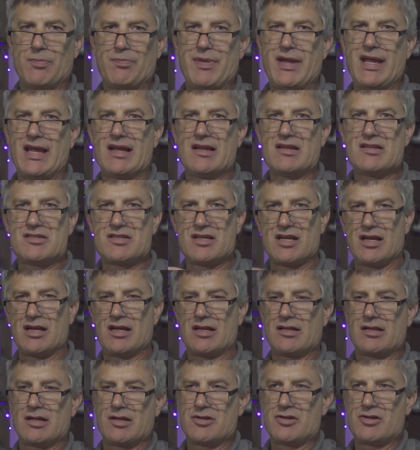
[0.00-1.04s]
pins in
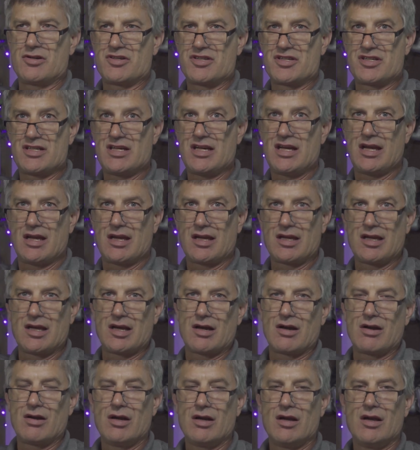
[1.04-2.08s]
it that you're seeing
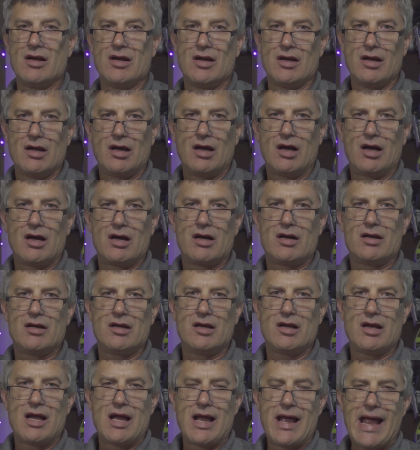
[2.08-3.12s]
here,
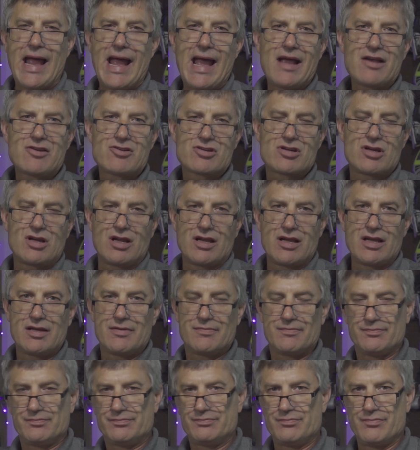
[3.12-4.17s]

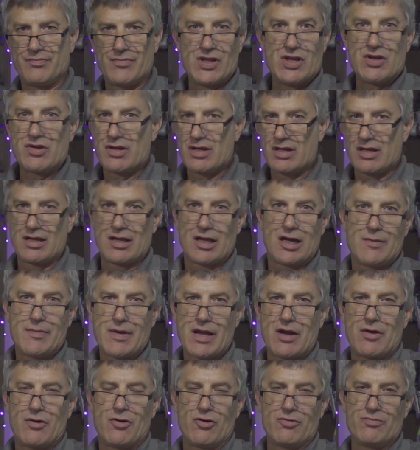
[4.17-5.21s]
actually, you can get them
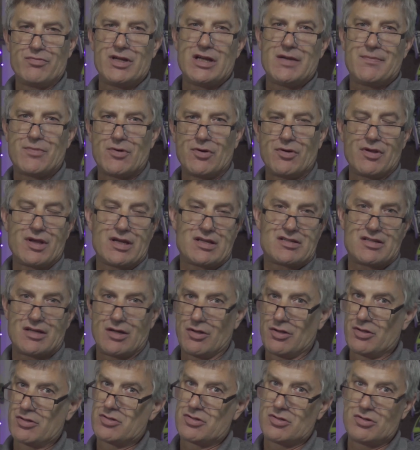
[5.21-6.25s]
at Home Depot. They
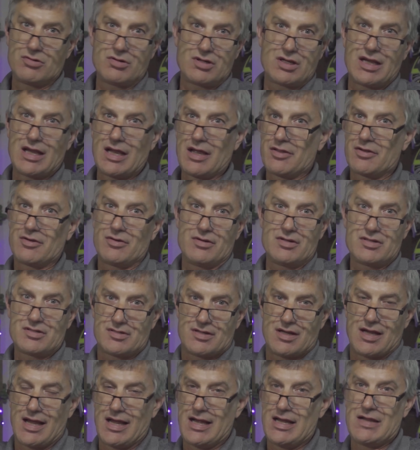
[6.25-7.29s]
sell the two together
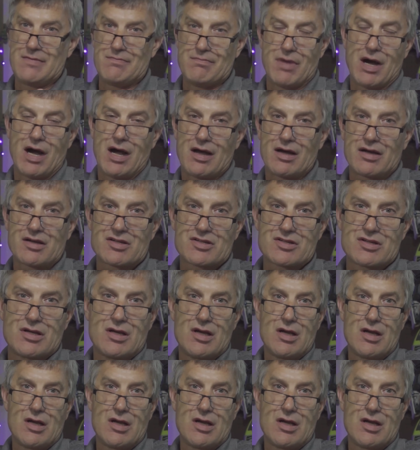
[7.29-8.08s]
as 80 bucks.